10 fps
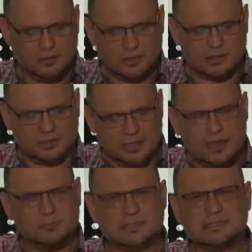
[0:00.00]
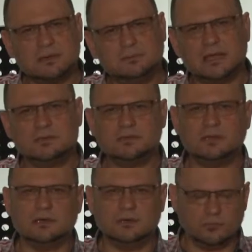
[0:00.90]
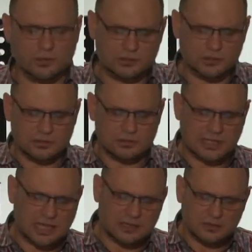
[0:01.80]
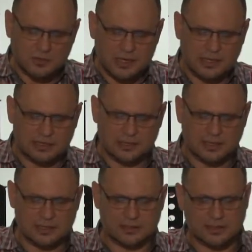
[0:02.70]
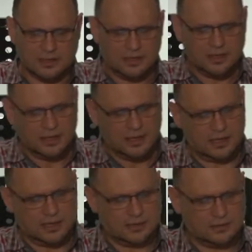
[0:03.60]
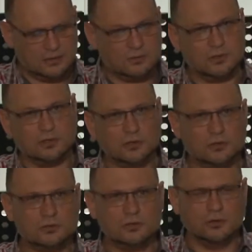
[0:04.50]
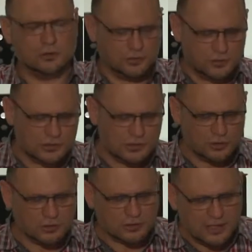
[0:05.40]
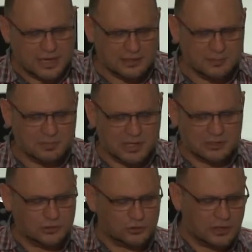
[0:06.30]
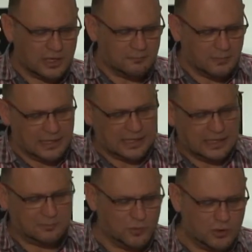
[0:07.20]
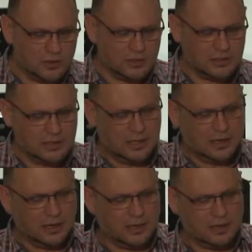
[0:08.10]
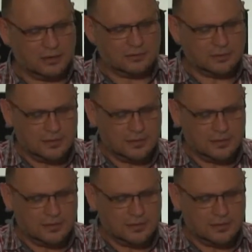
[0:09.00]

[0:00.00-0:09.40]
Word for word: But yeah, but sometimes, you know, we to take a credit and Mm-hmm. and you reduce, reduce your tithing because you don't have money anymore. Uh,